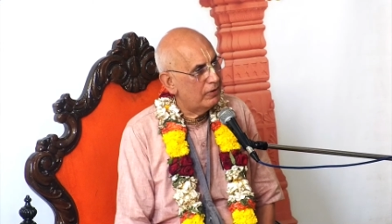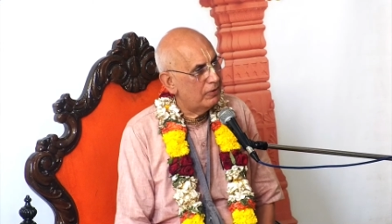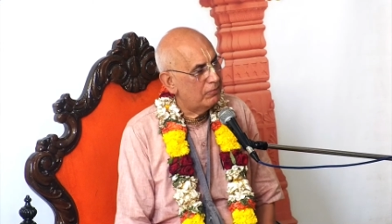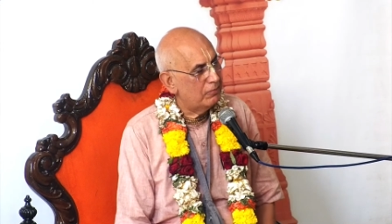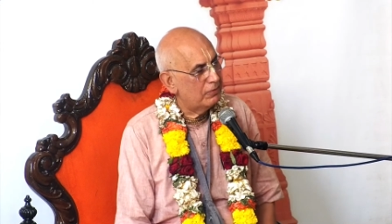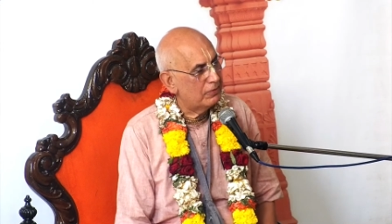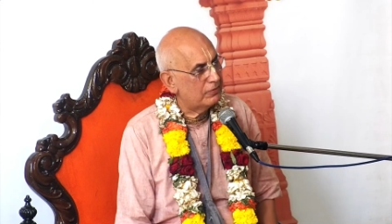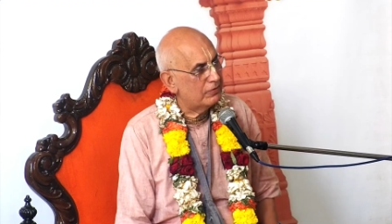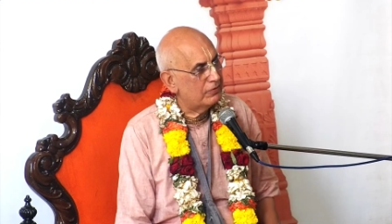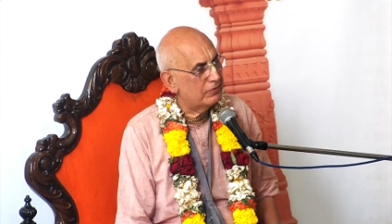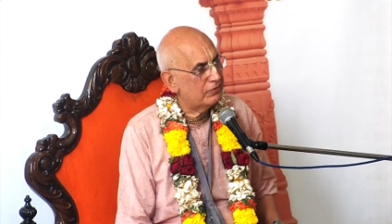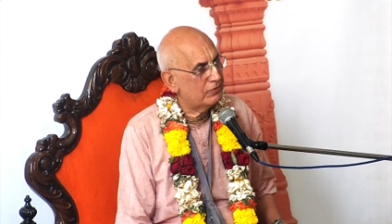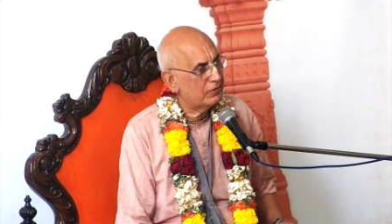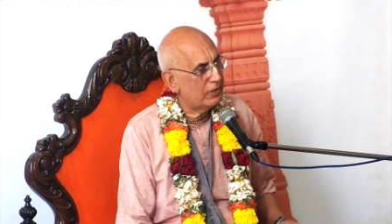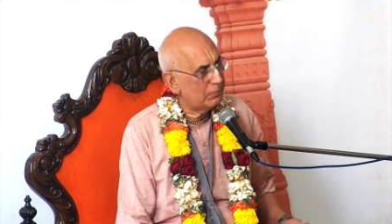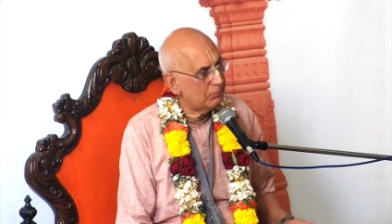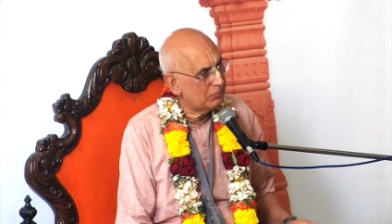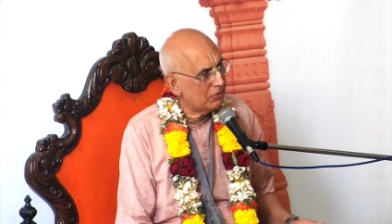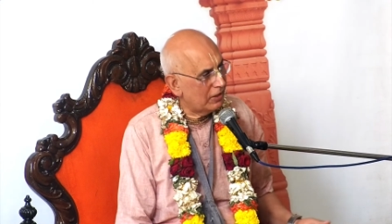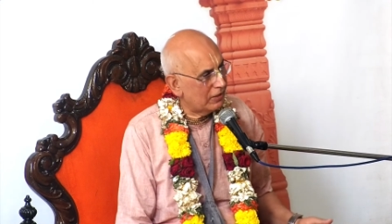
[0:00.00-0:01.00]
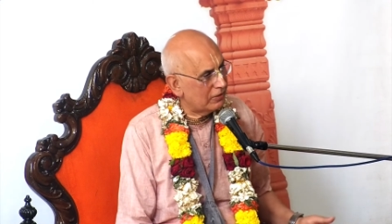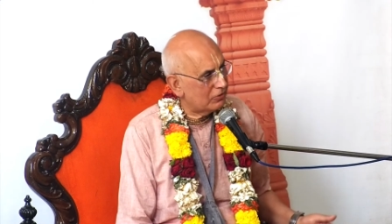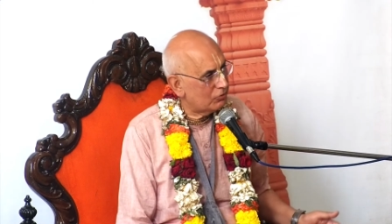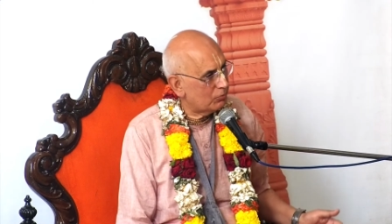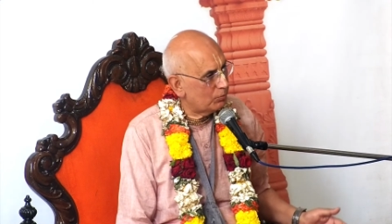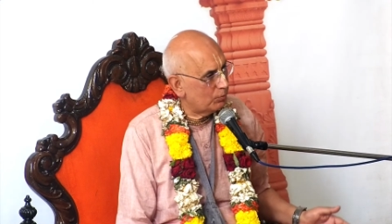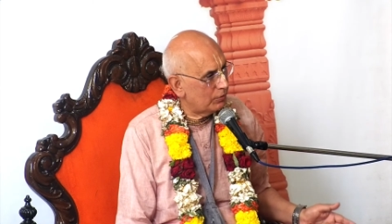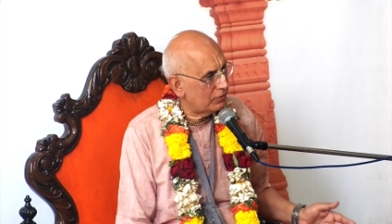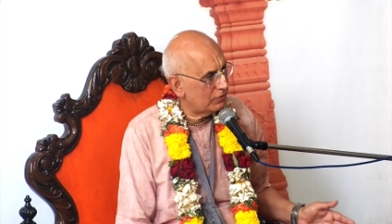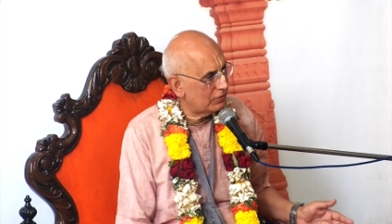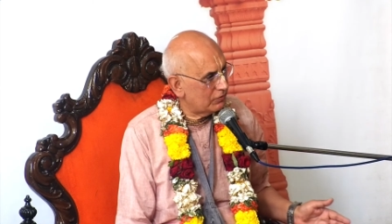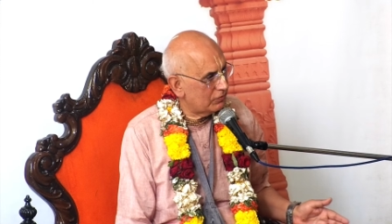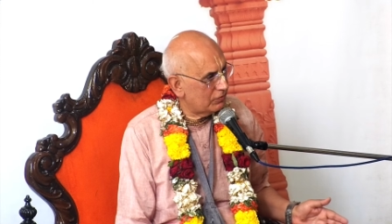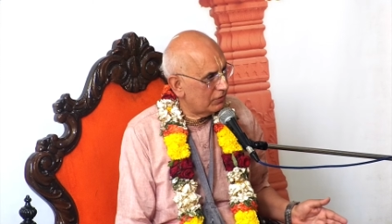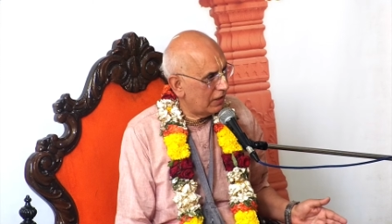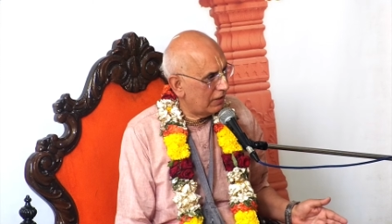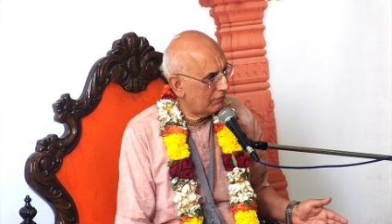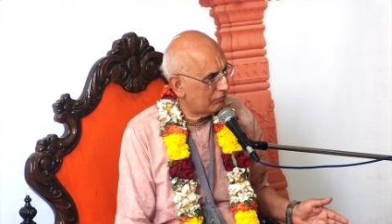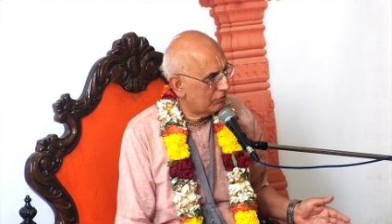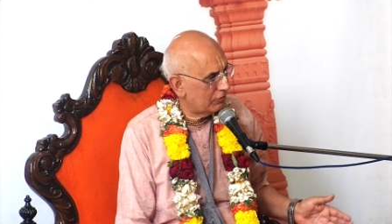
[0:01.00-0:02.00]
But some things we just
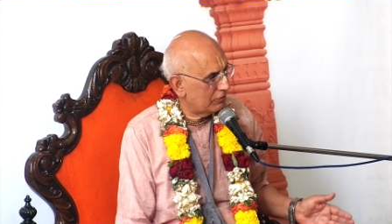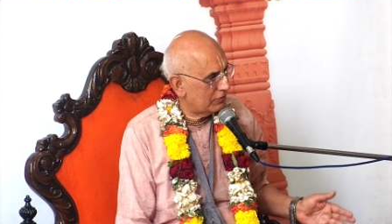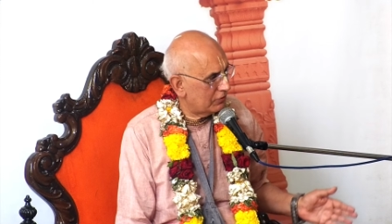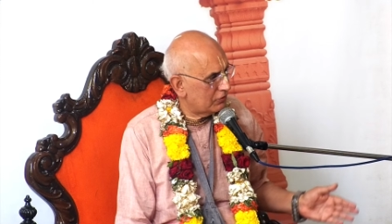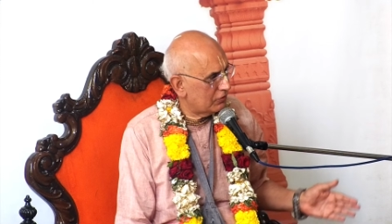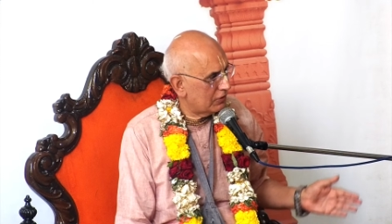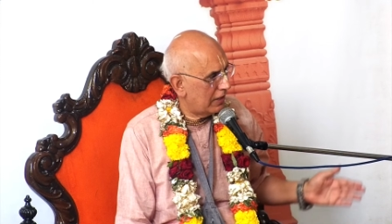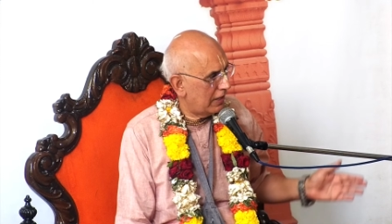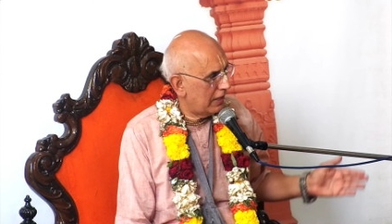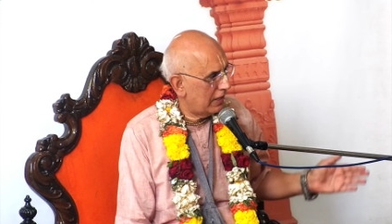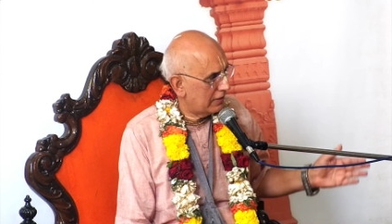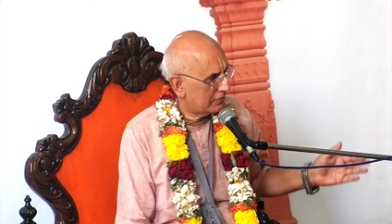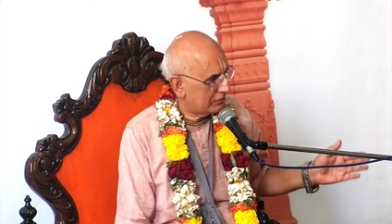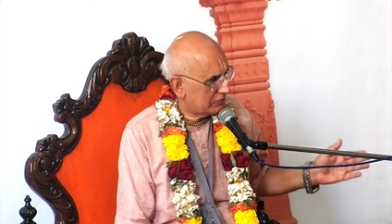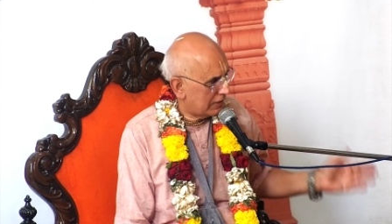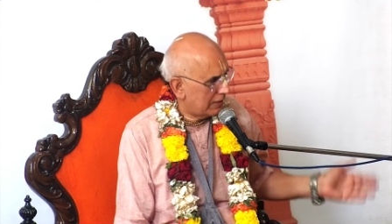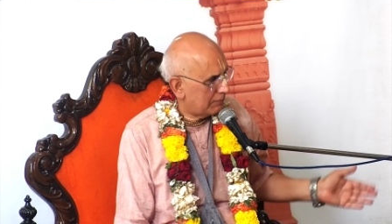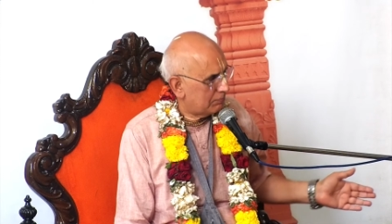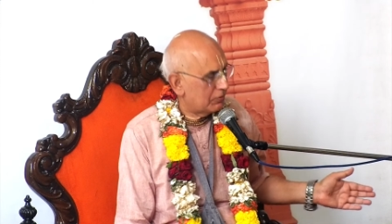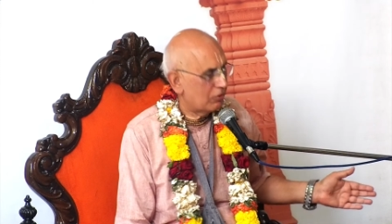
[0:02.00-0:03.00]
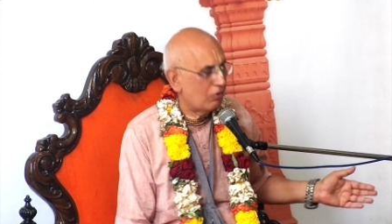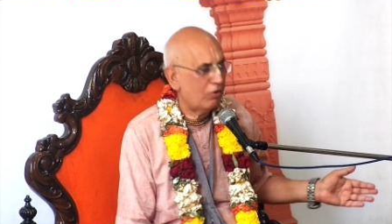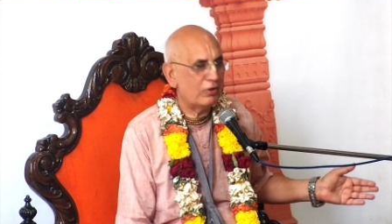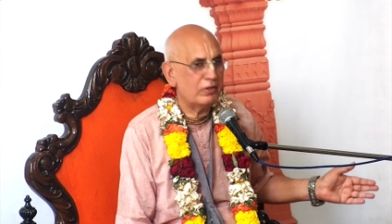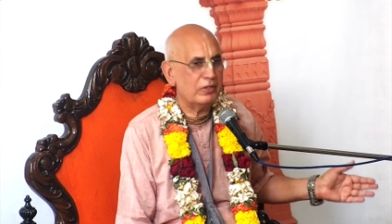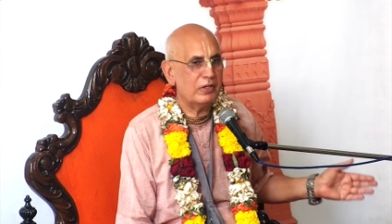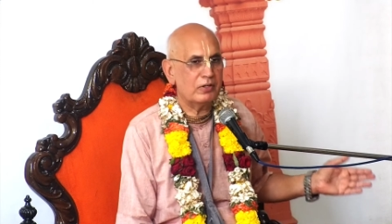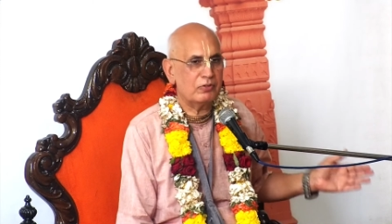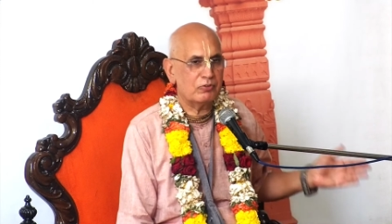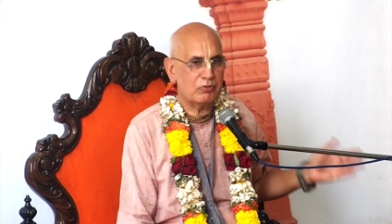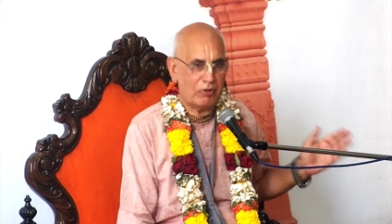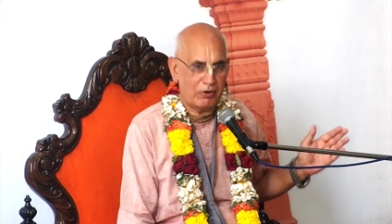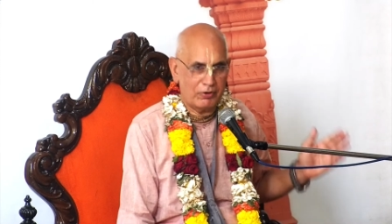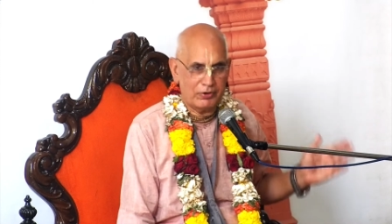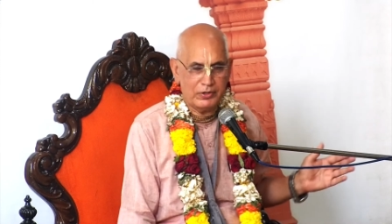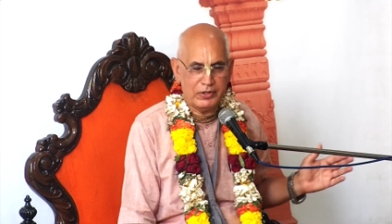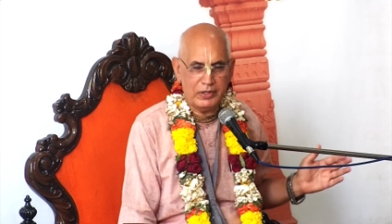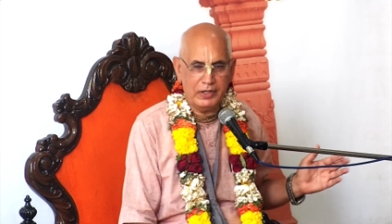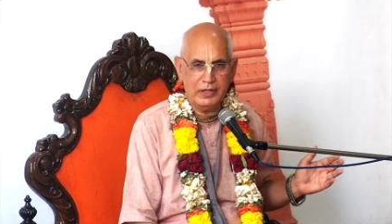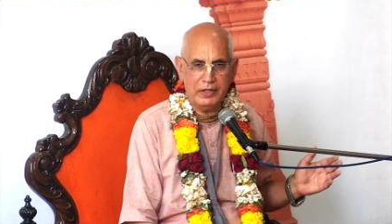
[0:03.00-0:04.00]
have to just accept on the
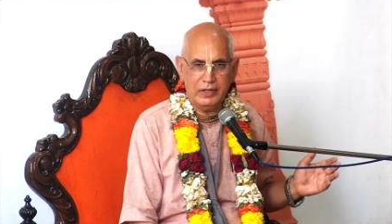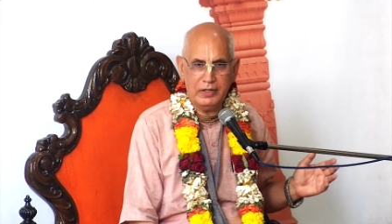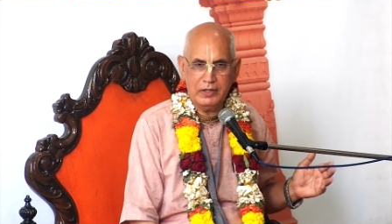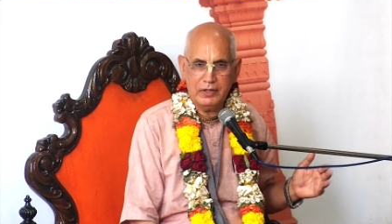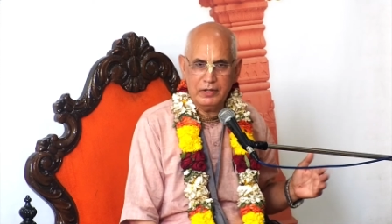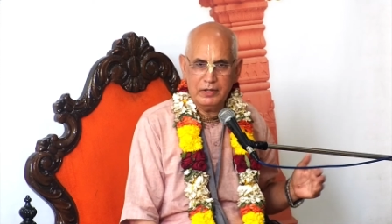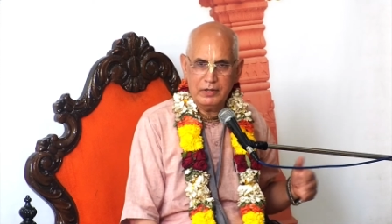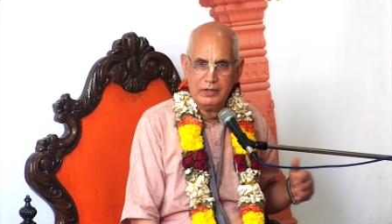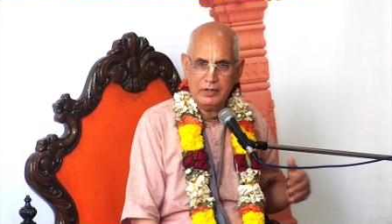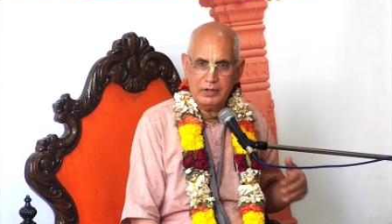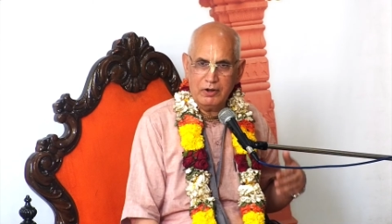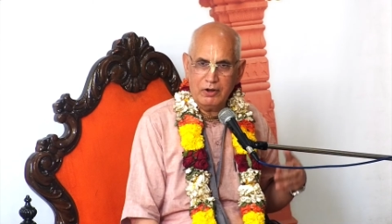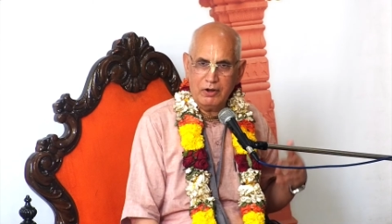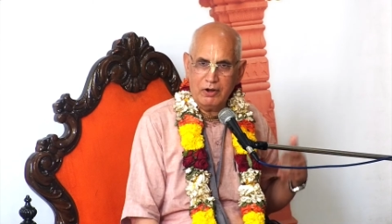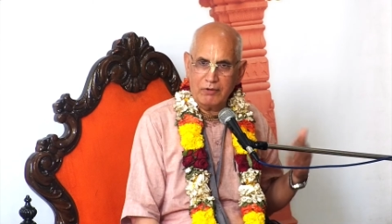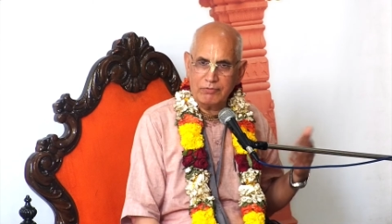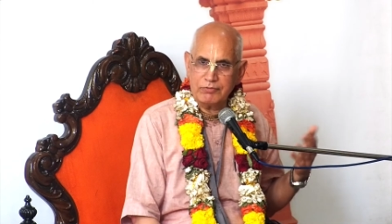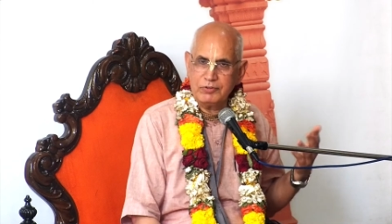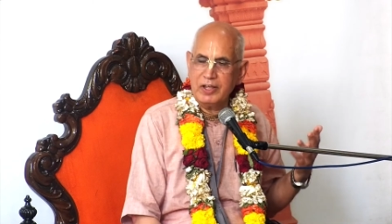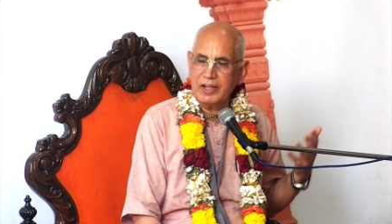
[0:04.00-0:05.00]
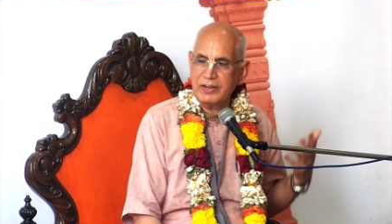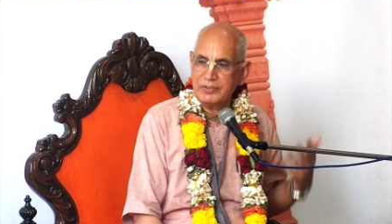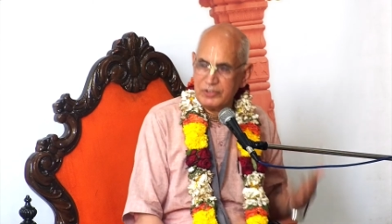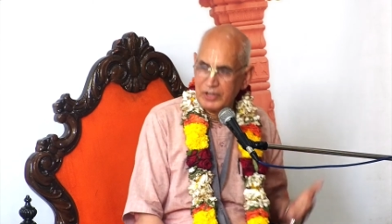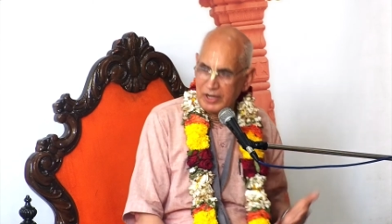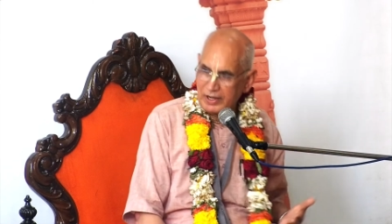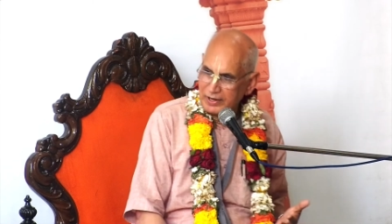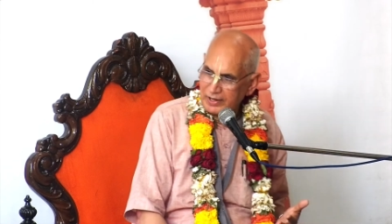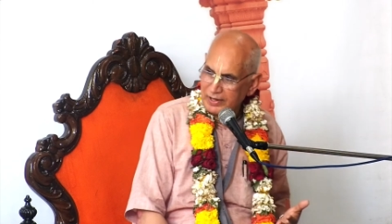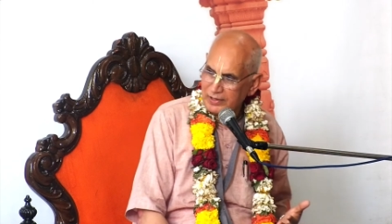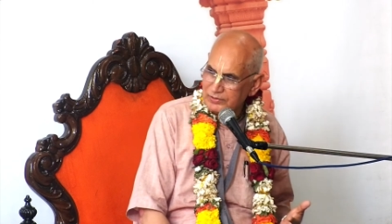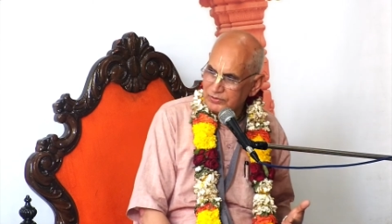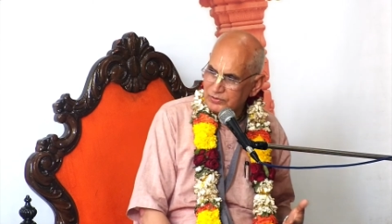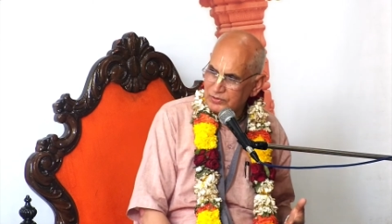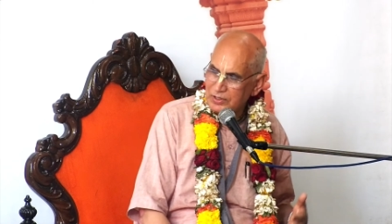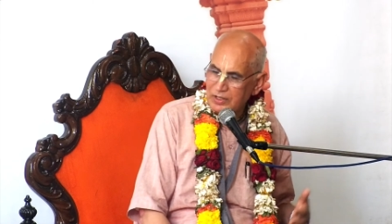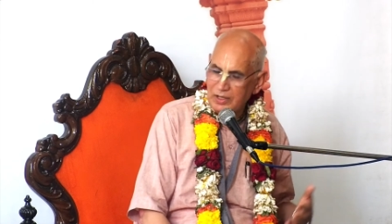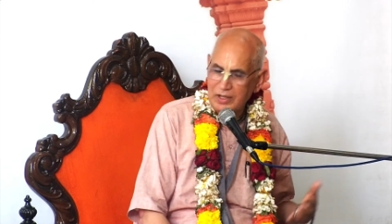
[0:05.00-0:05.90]
authority of the acharyas